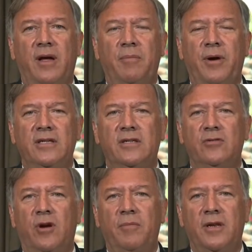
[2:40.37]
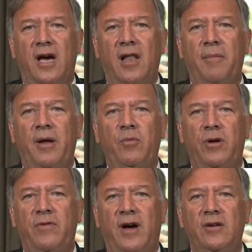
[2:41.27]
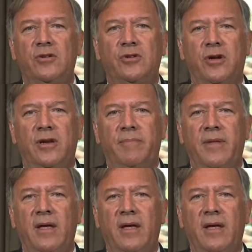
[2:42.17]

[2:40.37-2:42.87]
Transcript: like President Trump, the Taliban would have understood